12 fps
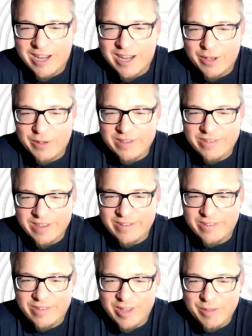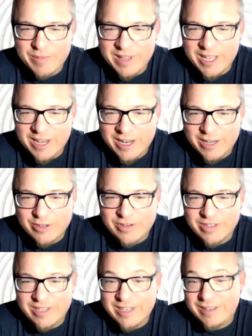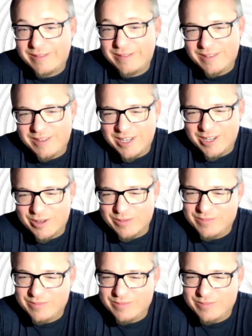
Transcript: he said SIM and then actually, you know,